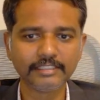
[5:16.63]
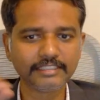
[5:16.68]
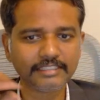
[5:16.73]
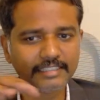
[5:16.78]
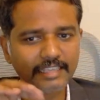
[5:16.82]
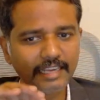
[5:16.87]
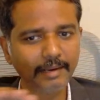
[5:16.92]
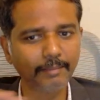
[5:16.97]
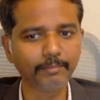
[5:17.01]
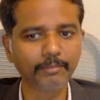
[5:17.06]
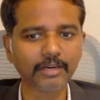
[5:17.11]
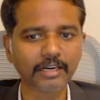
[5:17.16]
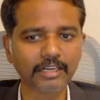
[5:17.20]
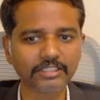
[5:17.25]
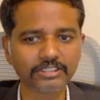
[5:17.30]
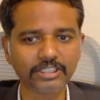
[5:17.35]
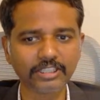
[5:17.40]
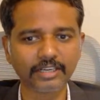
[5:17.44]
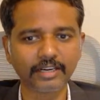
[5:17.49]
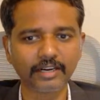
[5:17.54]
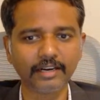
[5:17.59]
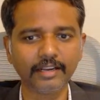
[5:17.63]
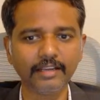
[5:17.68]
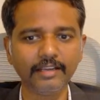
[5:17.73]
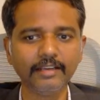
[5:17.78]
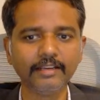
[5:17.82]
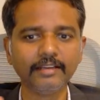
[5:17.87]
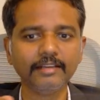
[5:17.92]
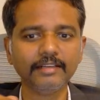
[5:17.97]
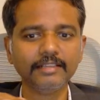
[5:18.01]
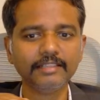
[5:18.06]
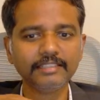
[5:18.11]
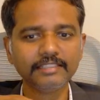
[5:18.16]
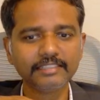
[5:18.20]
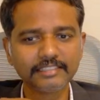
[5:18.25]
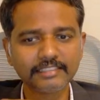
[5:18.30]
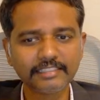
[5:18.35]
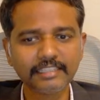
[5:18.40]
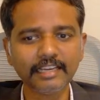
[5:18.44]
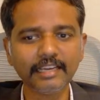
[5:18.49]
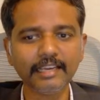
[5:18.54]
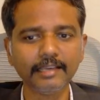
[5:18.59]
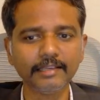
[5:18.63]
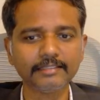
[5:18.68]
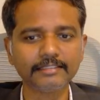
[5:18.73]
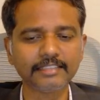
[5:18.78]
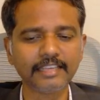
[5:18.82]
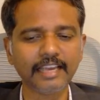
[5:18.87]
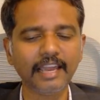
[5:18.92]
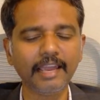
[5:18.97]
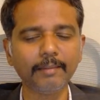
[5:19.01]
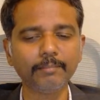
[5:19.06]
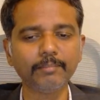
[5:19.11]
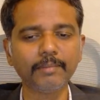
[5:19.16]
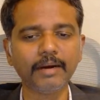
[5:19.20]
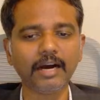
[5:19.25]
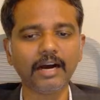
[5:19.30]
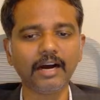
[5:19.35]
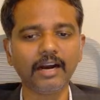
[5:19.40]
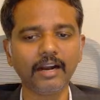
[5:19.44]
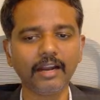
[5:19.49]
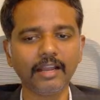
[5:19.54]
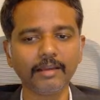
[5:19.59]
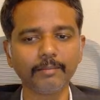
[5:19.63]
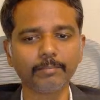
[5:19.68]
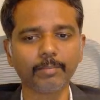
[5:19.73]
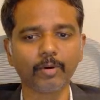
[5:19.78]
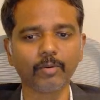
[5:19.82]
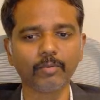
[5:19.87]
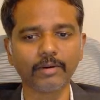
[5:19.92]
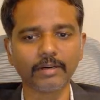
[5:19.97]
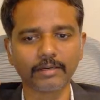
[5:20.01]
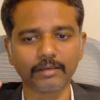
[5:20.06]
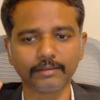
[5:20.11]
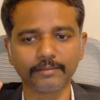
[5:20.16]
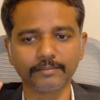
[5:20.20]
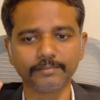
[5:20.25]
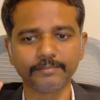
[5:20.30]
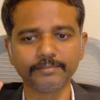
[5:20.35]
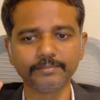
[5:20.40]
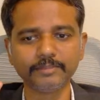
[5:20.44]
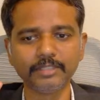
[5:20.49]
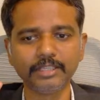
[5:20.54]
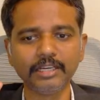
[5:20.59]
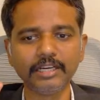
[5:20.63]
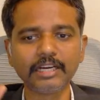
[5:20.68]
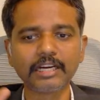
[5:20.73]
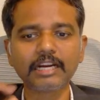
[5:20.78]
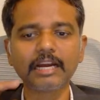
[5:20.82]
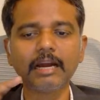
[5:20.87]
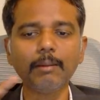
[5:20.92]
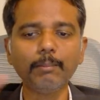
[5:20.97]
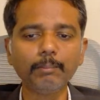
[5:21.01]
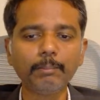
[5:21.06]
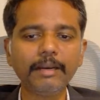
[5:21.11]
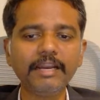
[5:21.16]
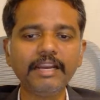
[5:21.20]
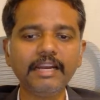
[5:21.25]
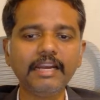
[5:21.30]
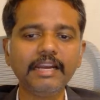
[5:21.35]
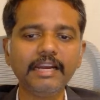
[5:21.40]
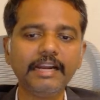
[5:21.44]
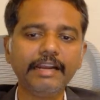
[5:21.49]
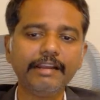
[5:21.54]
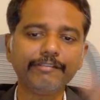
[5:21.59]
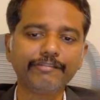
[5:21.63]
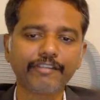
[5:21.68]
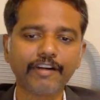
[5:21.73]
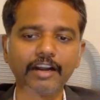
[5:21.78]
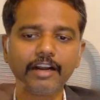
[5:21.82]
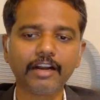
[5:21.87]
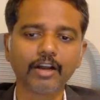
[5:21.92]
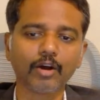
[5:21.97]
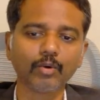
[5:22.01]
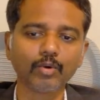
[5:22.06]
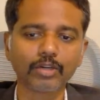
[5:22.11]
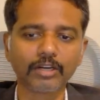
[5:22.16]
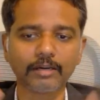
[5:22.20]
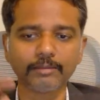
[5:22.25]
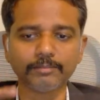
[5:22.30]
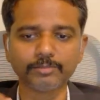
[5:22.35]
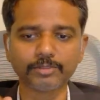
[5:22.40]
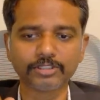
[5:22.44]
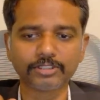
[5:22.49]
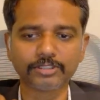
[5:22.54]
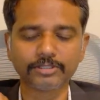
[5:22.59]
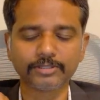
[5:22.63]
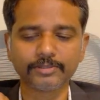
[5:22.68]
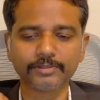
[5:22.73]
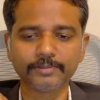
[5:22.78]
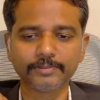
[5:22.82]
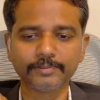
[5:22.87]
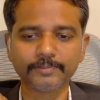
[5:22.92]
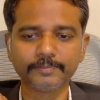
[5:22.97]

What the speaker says: Same trajectory, same earning power, completely different outcomes.